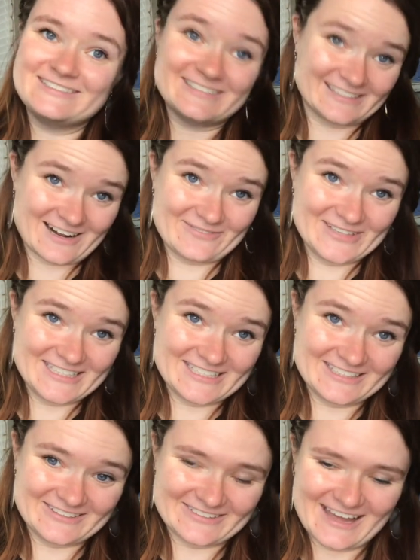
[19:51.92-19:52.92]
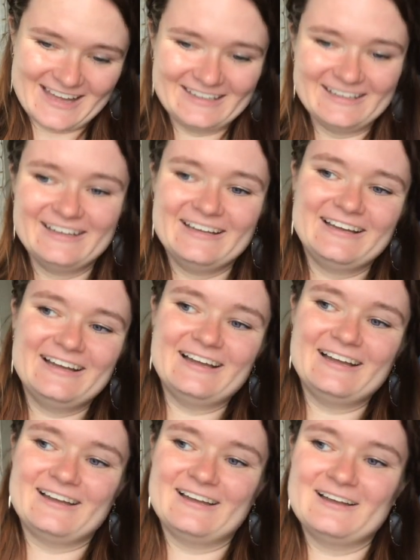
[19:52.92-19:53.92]
Did not mean to do that.
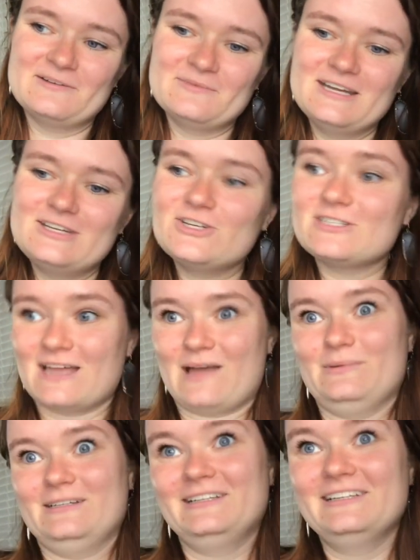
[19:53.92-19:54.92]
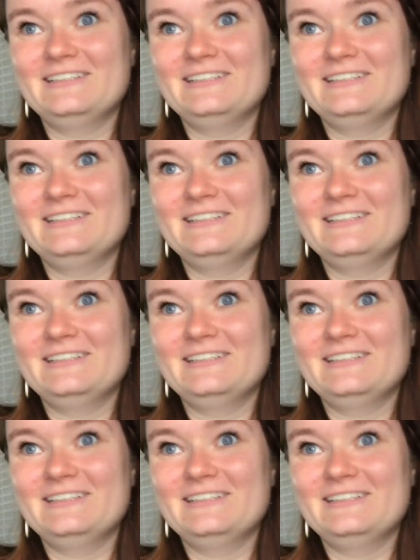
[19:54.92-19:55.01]
Um, it just happened.